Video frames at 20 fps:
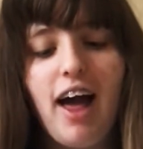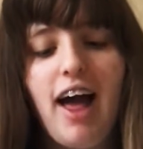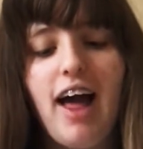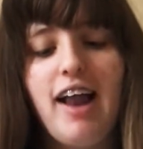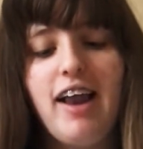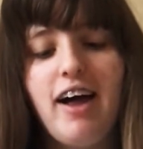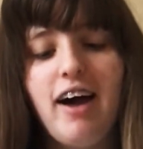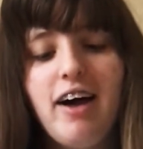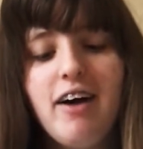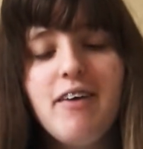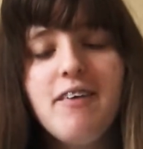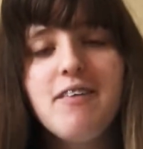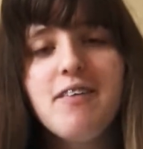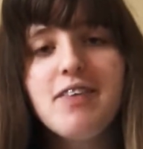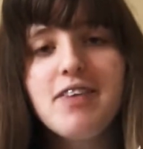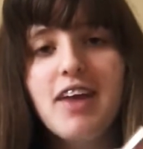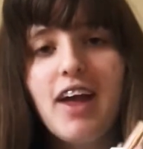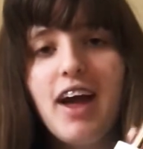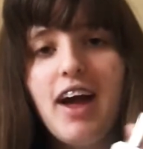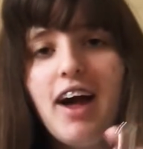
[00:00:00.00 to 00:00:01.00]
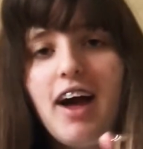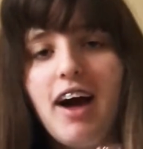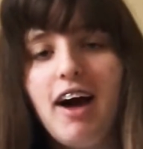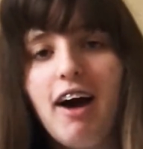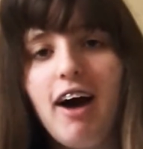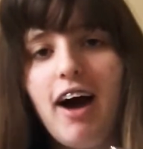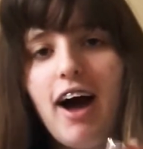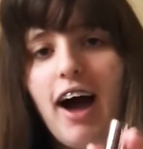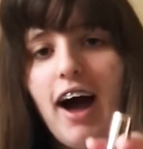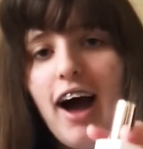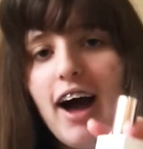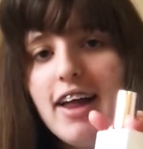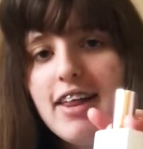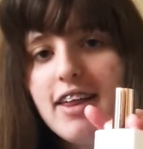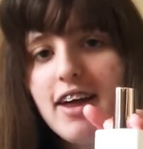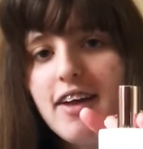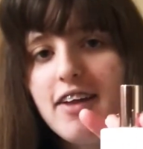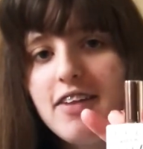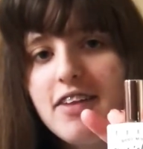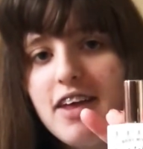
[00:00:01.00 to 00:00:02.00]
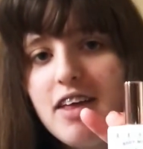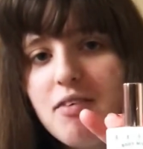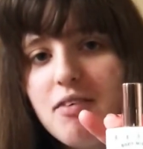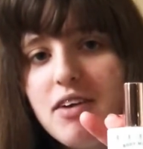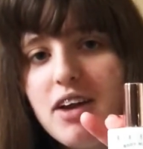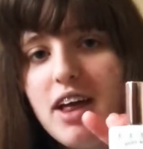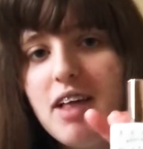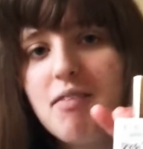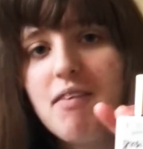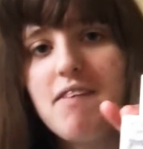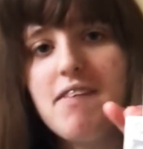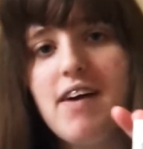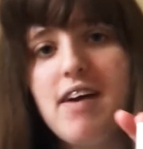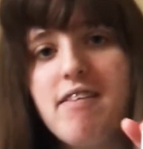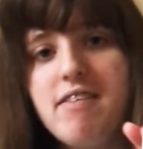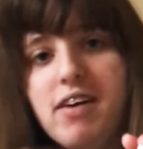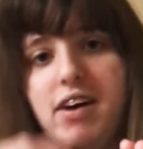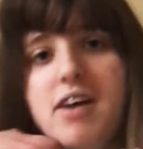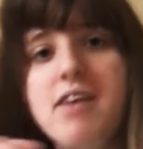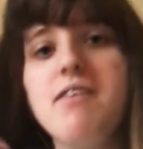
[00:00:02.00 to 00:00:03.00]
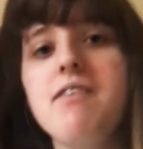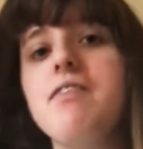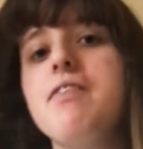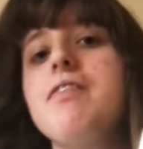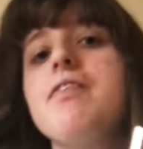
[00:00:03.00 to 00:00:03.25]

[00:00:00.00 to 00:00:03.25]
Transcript: Ella, and this one is my favourite.